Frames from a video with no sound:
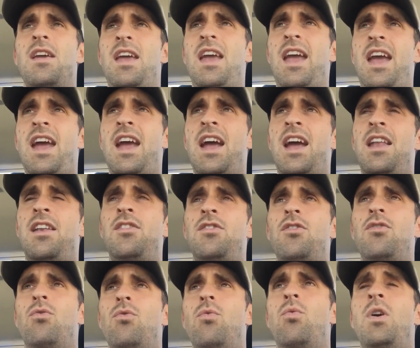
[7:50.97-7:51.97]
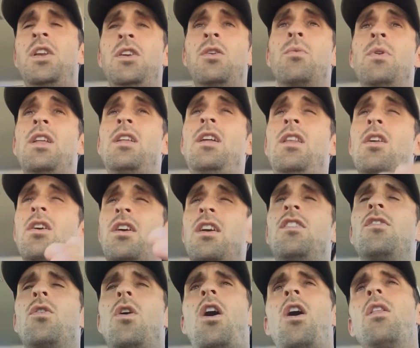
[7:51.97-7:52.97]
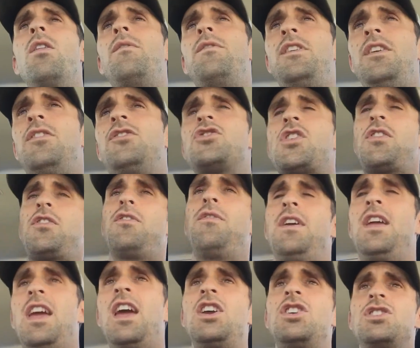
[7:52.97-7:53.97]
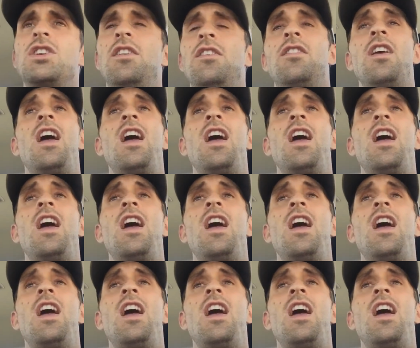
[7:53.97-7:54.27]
And when you really look into all of these justifications,